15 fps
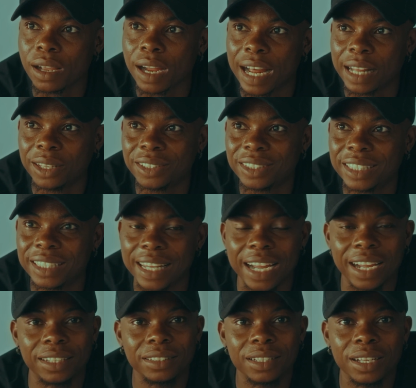along the
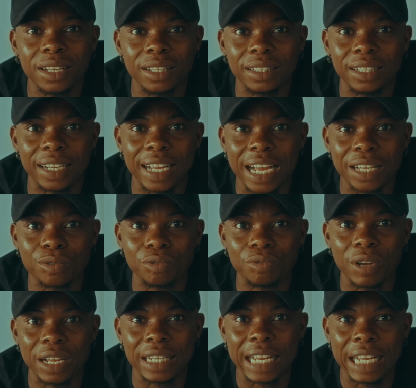line, the guys we
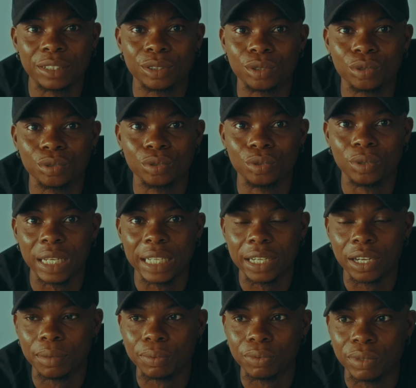went there to
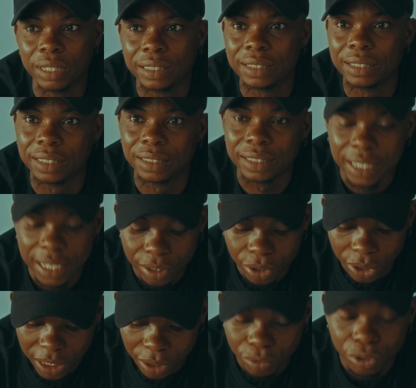link up with, they said,
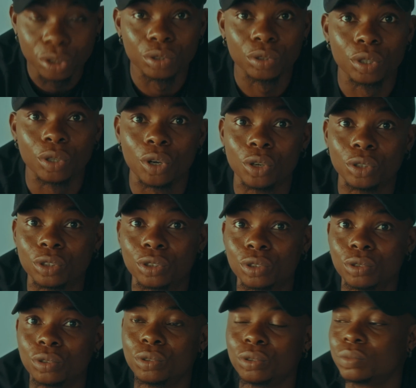okay, we should go
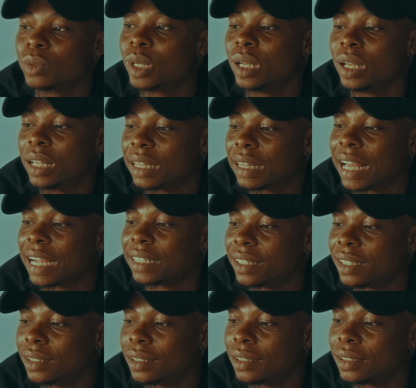to like
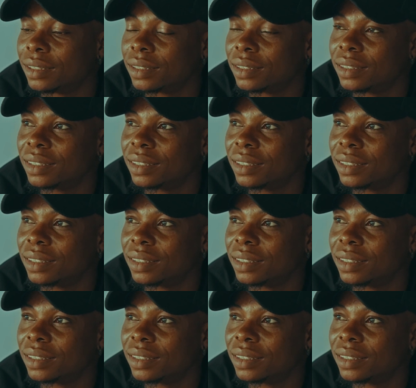the